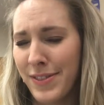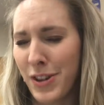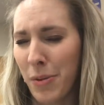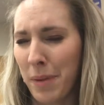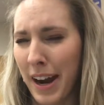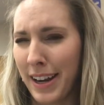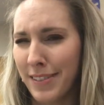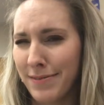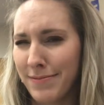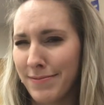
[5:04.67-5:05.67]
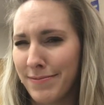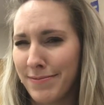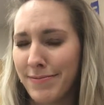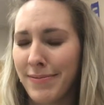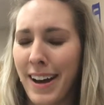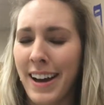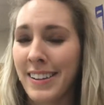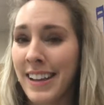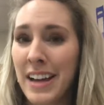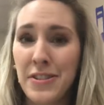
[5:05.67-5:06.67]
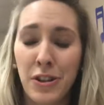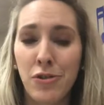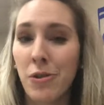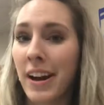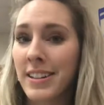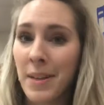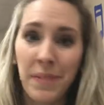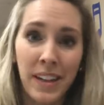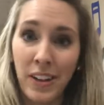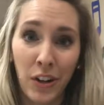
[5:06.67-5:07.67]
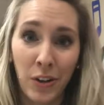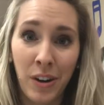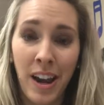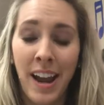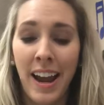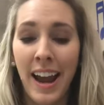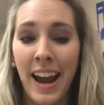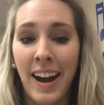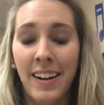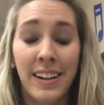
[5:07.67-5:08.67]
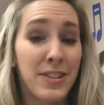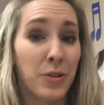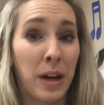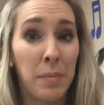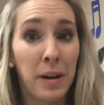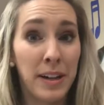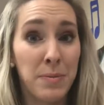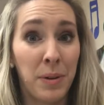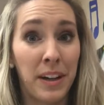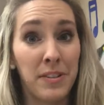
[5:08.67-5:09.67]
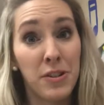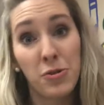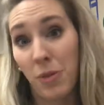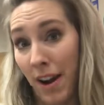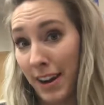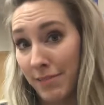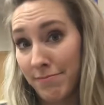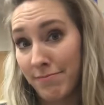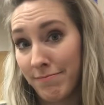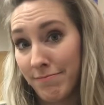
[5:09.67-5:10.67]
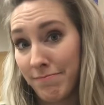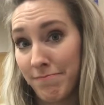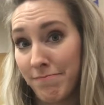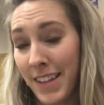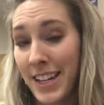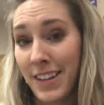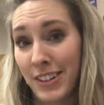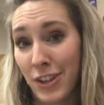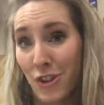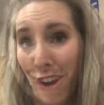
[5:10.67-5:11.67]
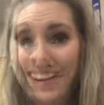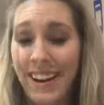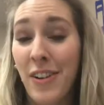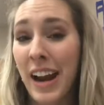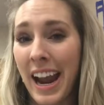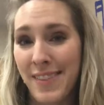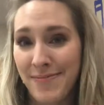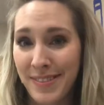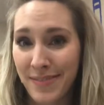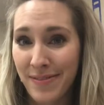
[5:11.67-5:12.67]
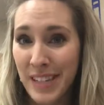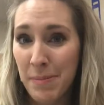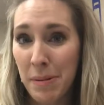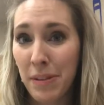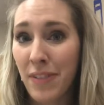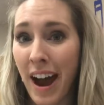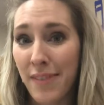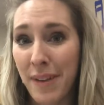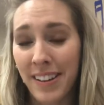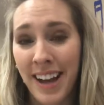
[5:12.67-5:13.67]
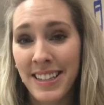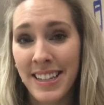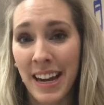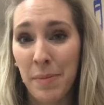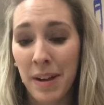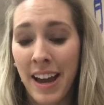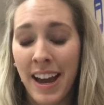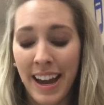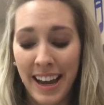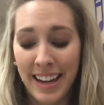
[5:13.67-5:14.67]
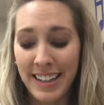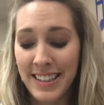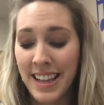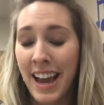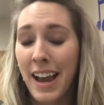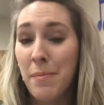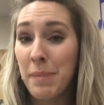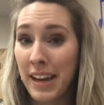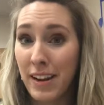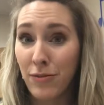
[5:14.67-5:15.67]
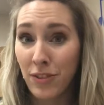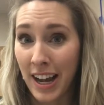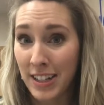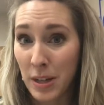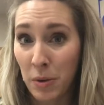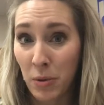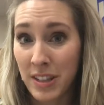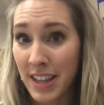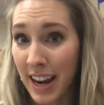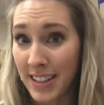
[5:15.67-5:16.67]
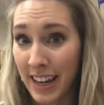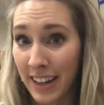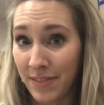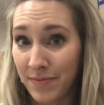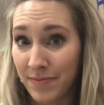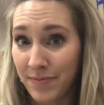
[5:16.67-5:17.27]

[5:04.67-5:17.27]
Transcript: don't buy it. Unless you're trying something new and it's a great price point to try, then give it a shot. Okay, Tip number five, my last tip, is be flexible with sizing.